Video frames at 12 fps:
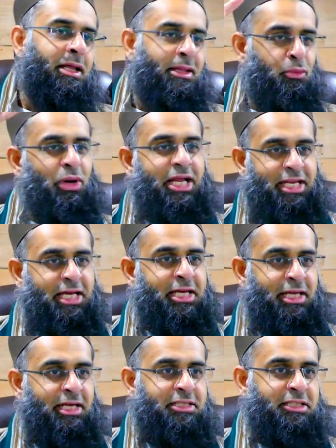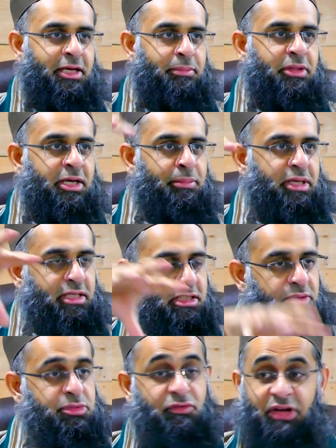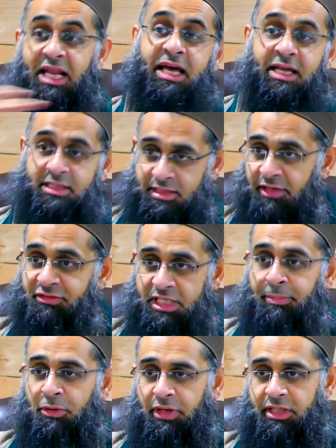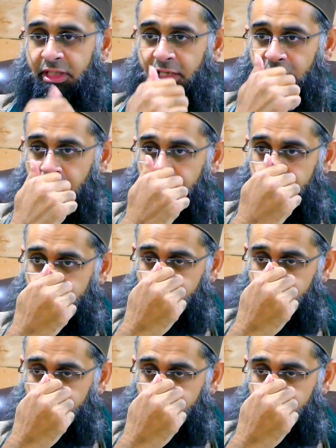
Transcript: while they're connected up there, but in terms of clans, they've separated now.